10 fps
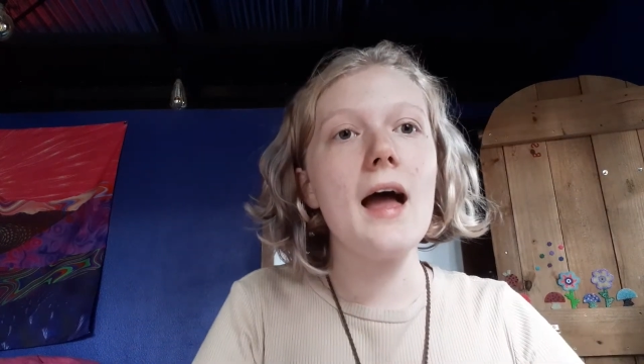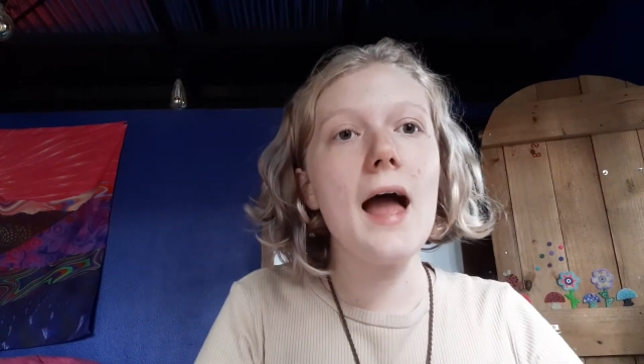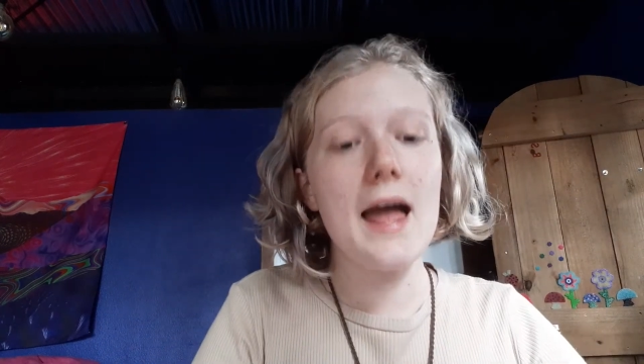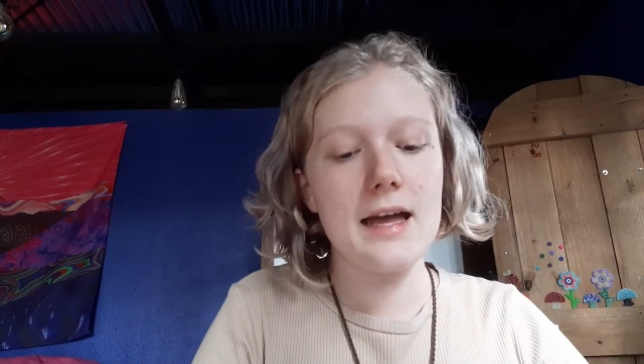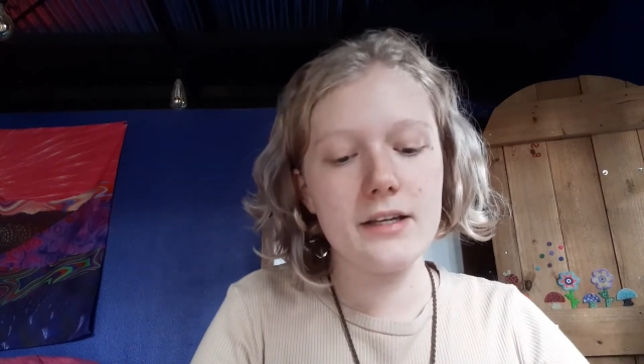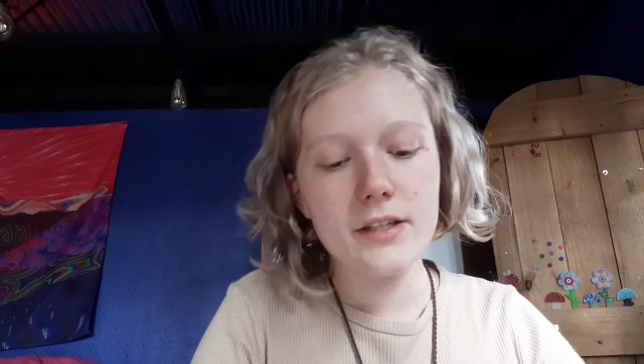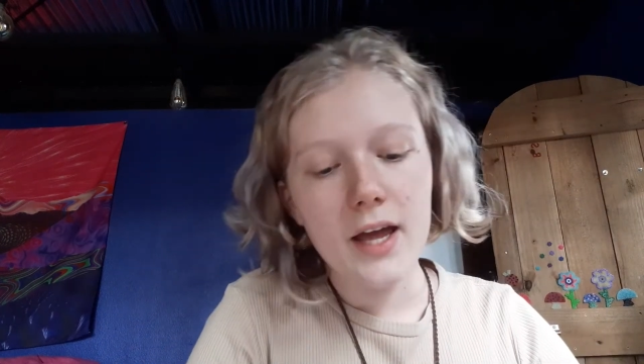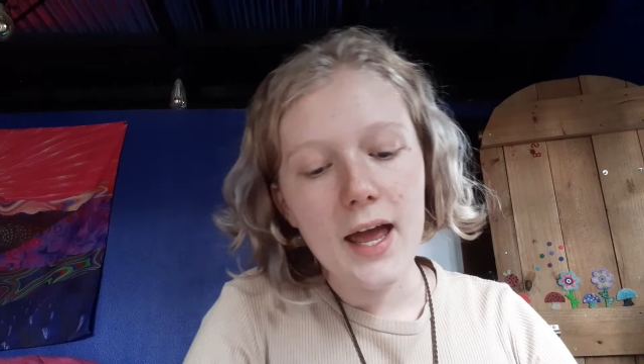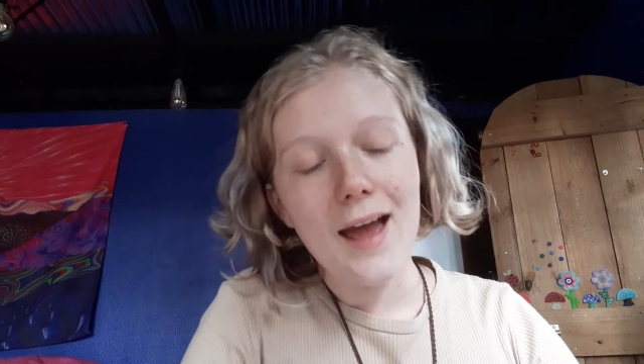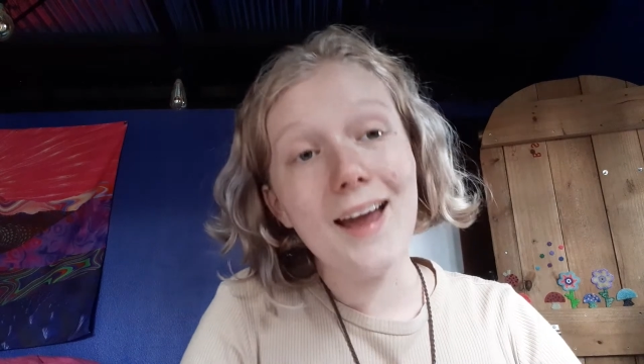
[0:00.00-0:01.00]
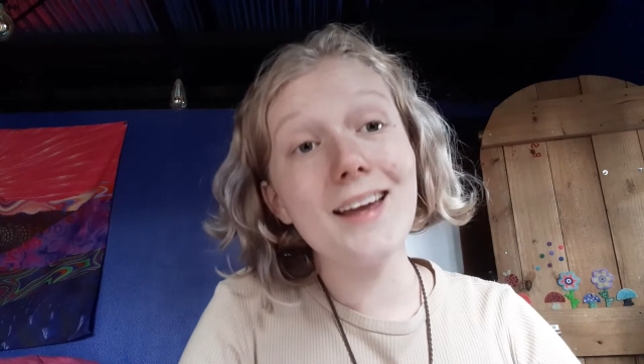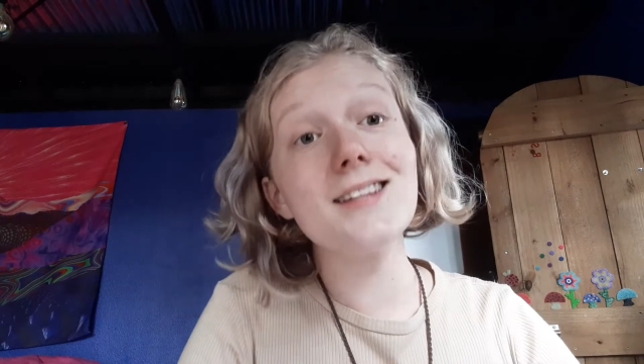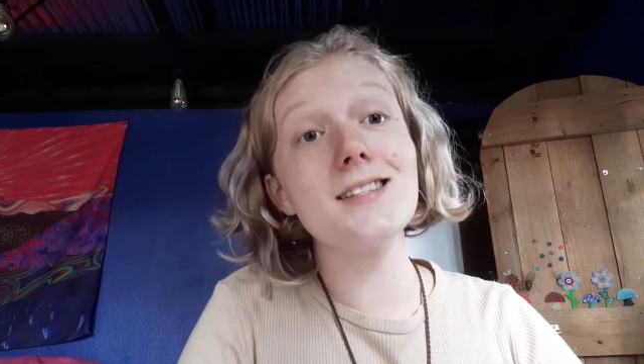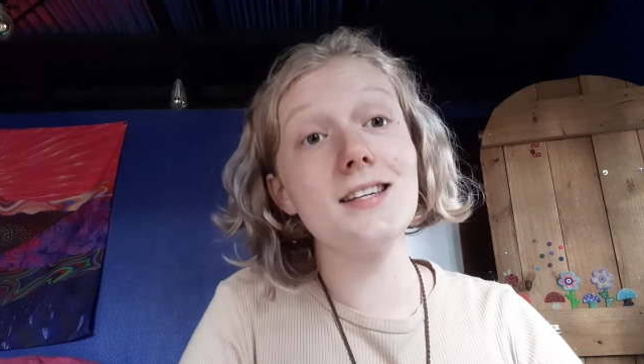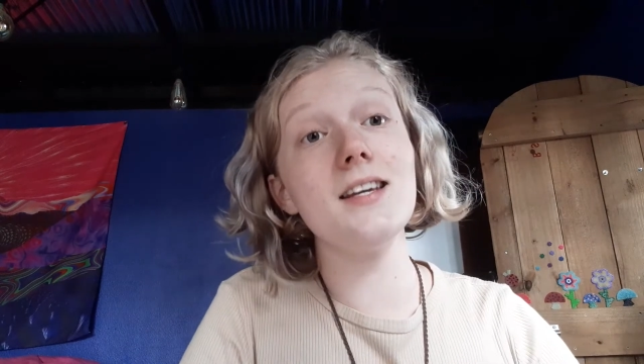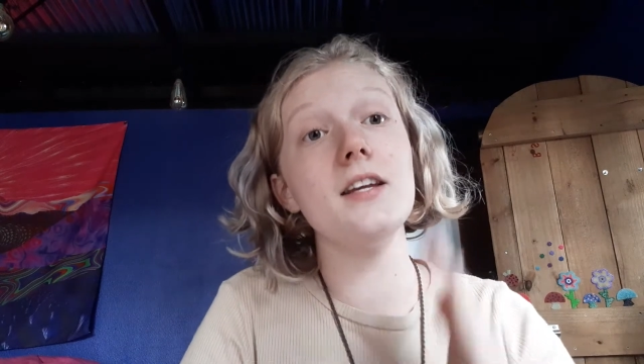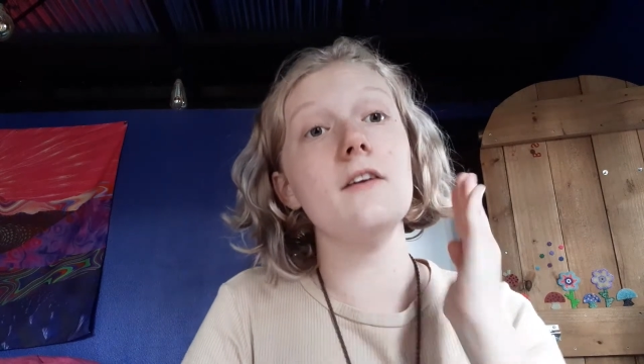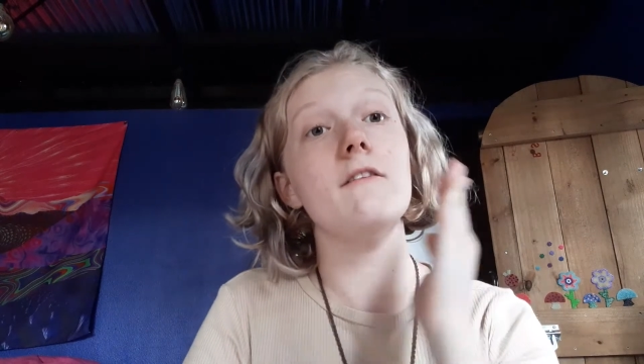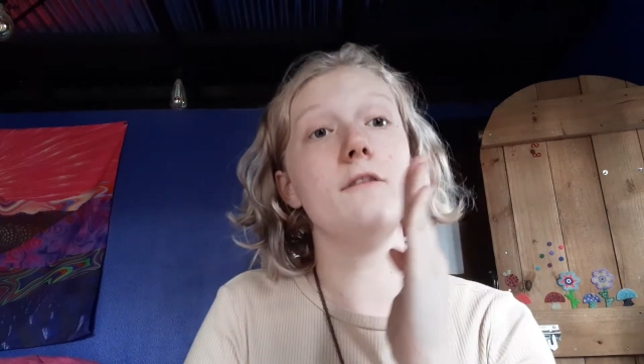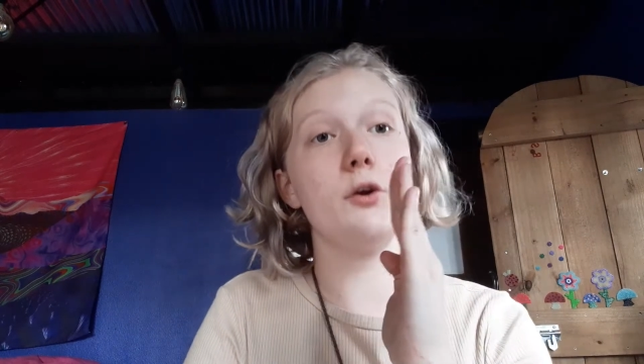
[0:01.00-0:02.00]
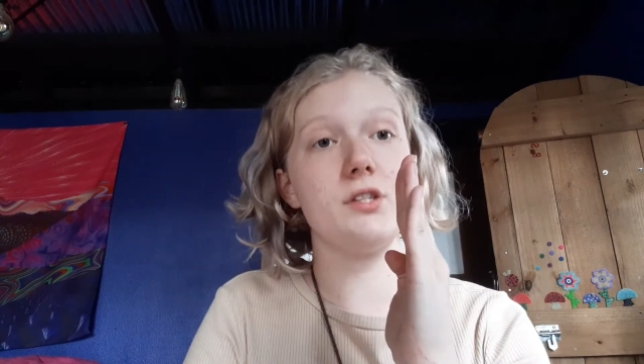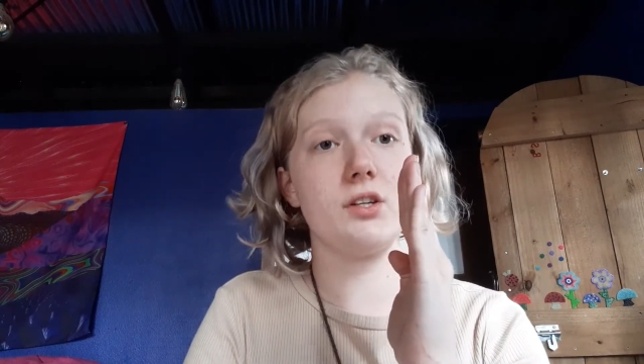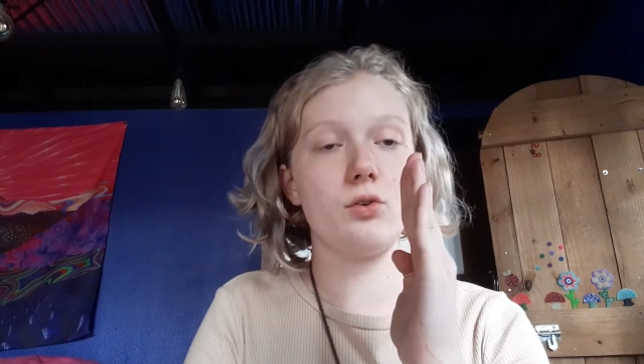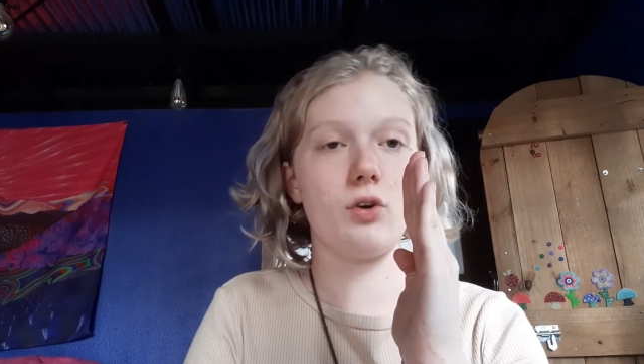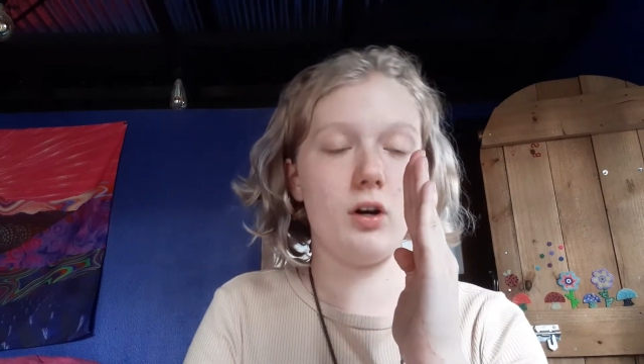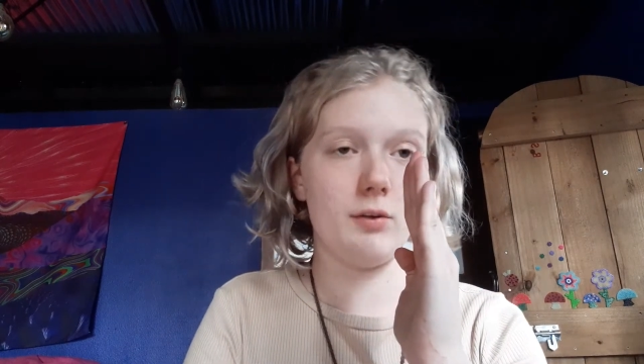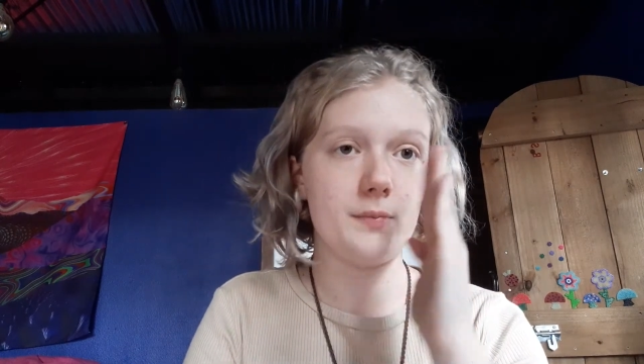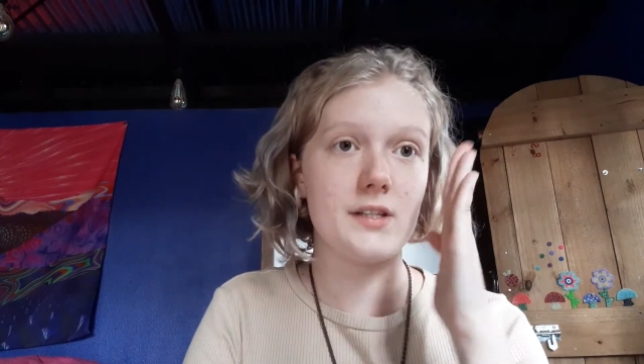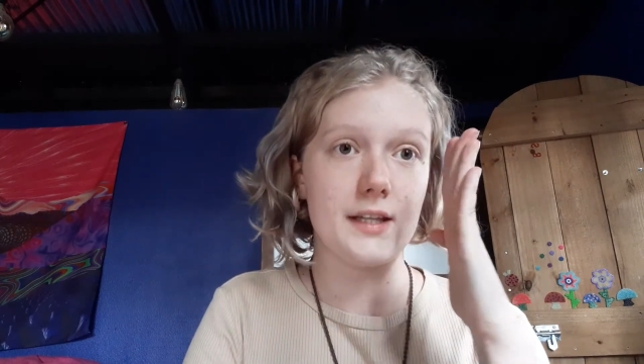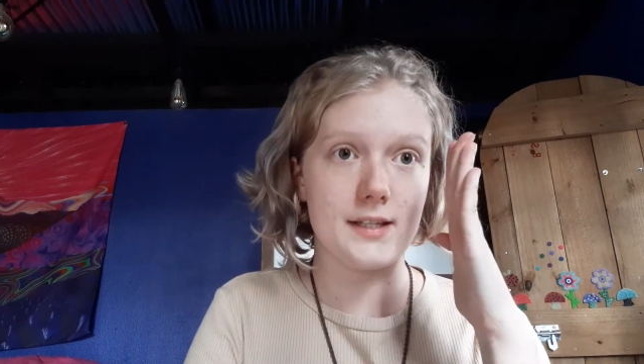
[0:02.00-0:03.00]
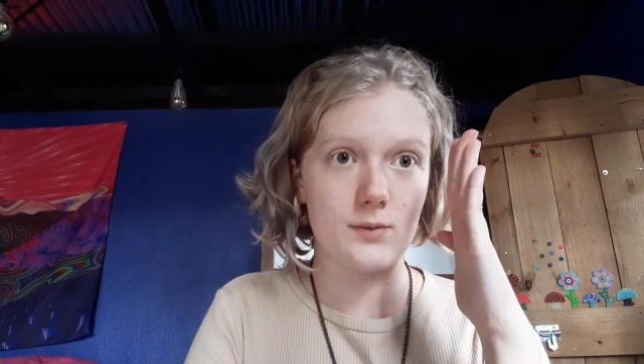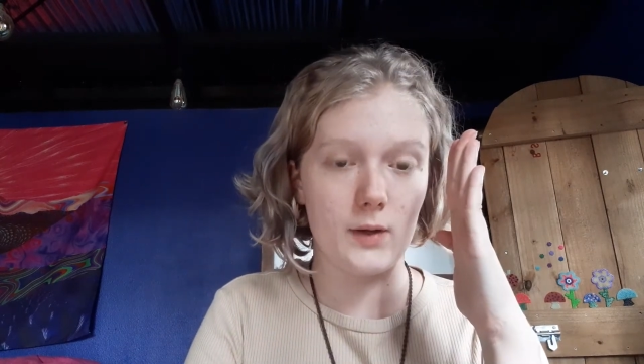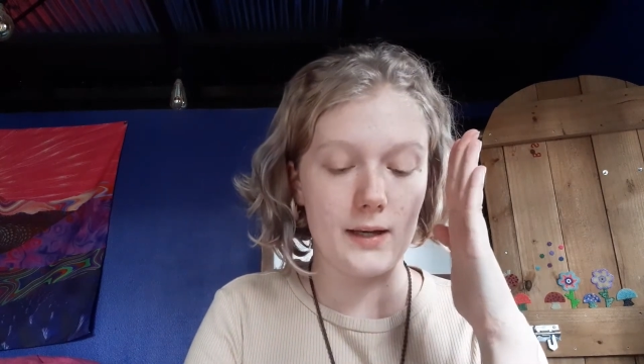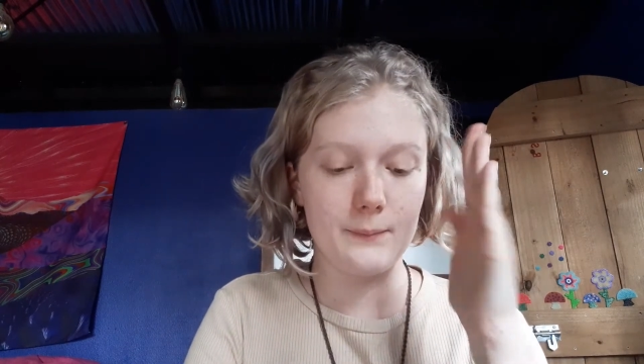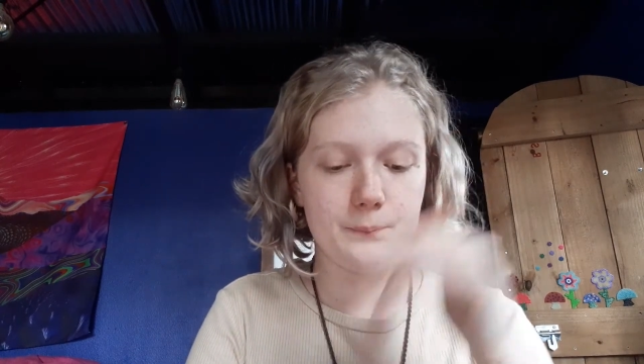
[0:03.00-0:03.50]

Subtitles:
And 18 vertical columns this way.